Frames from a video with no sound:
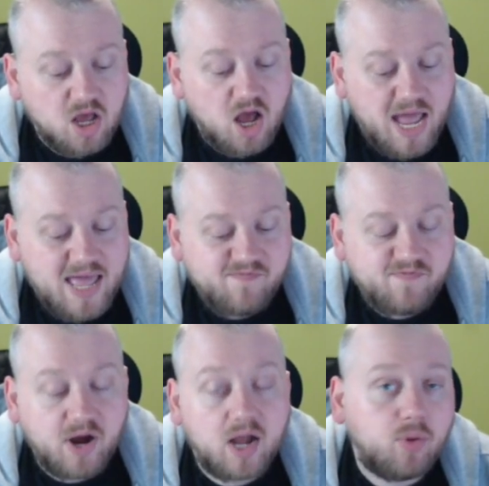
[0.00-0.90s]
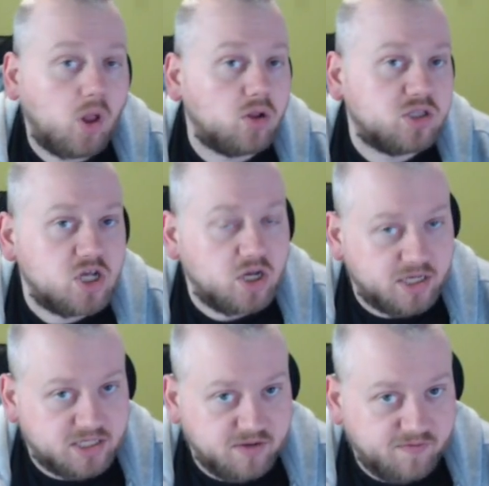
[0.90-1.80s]
a viable
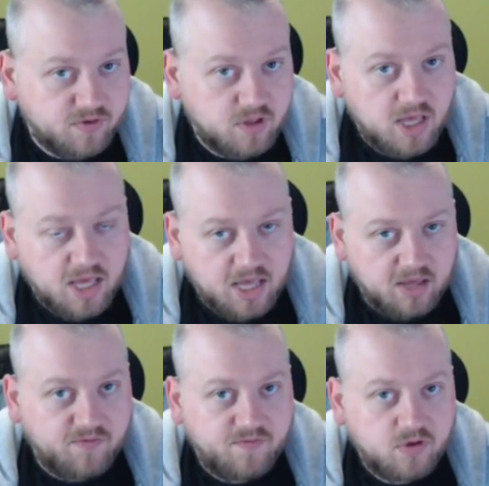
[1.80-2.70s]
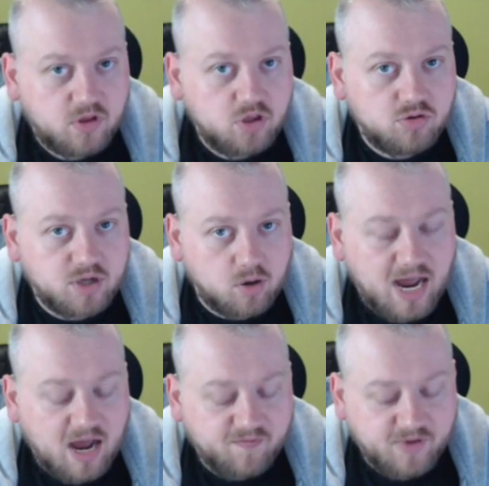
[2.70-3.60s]
alternative if you don't
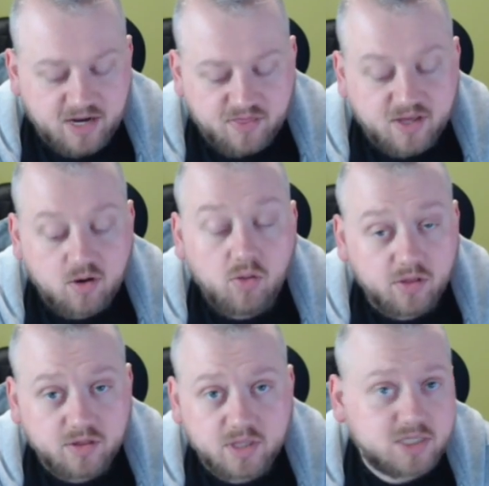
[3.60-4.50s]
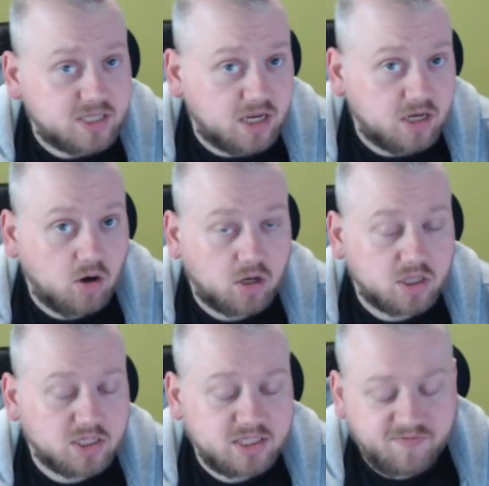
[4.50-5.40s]
have anything other than the standard
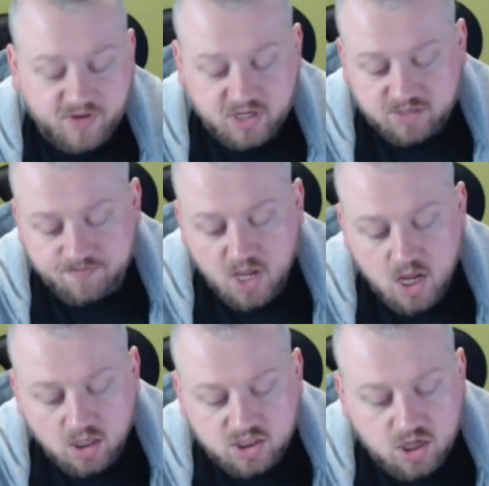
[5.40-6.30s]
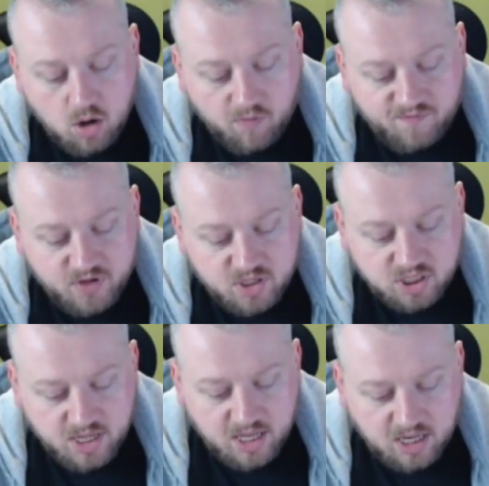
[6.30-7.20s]
Oculus interface. So,
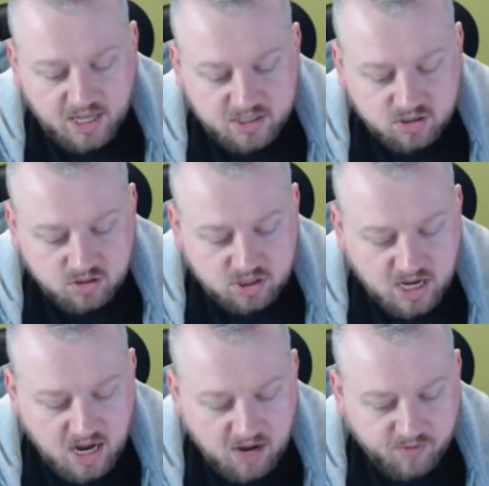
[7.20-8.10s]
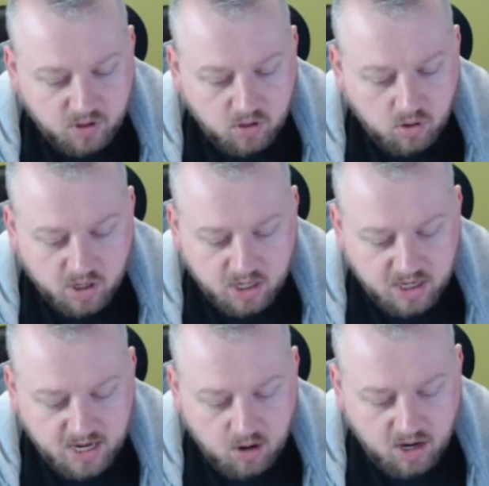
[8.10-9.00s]
firstly, let us have a look. And
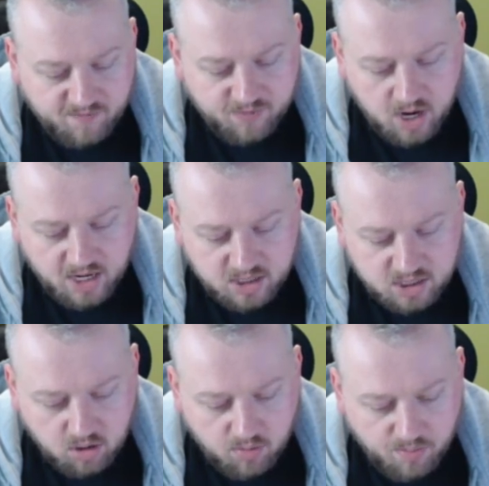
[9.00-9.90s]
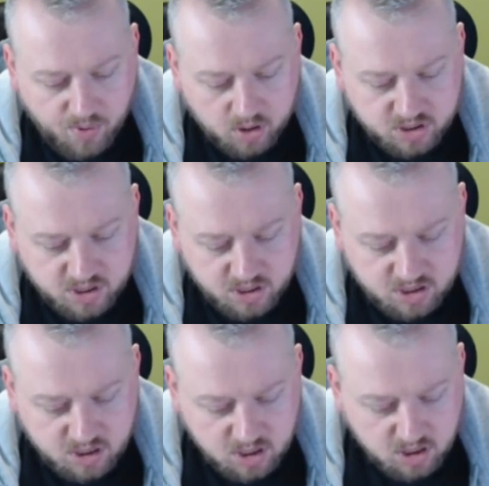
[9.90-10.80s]
now, I've not actually unboxed
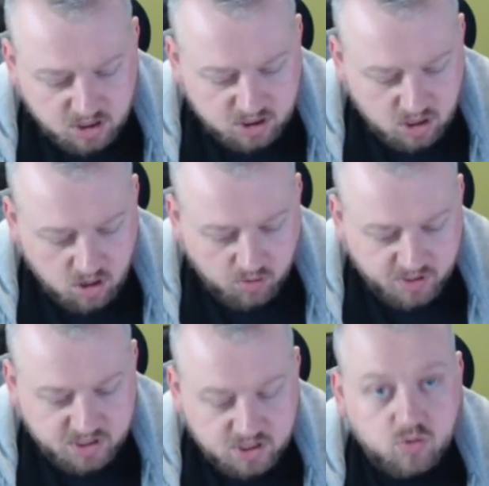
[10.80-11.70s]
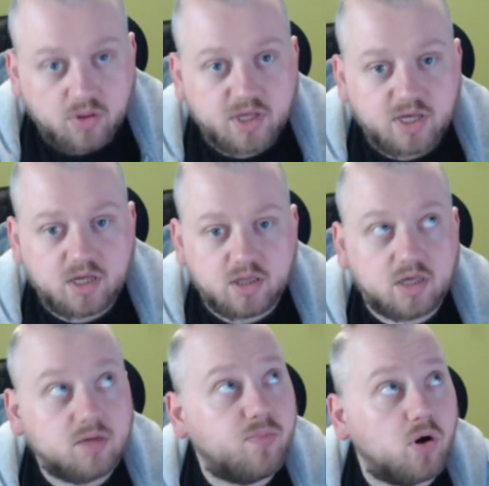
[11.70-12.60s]
this, so this is what
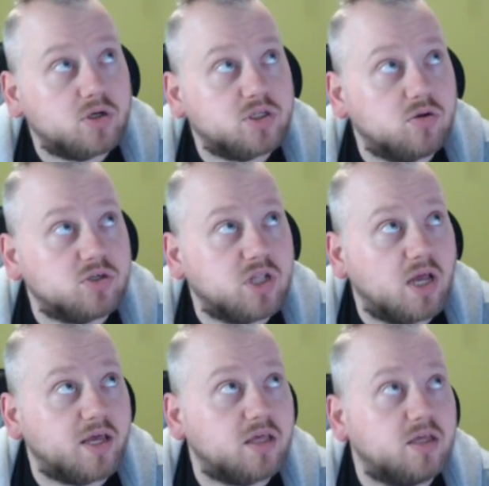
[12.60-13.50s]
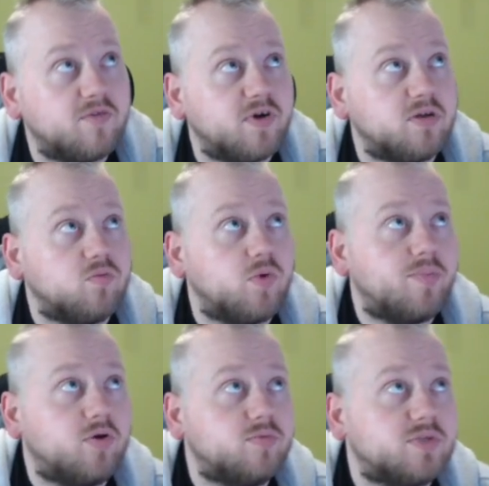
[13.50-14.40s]
the box looks like. If I whip
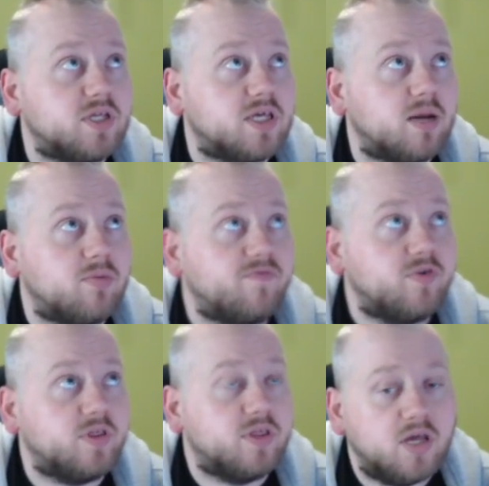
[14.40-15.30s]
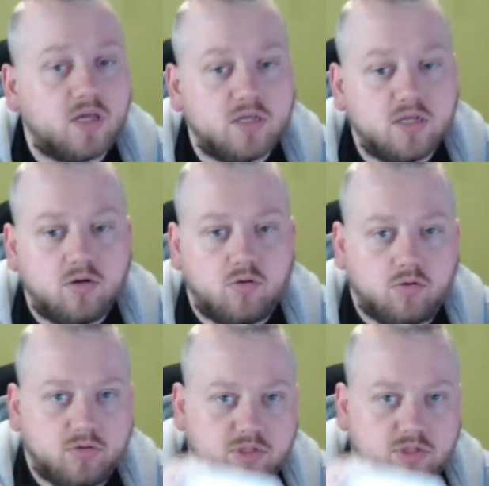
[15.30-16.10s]
it up to the camera for you there, or to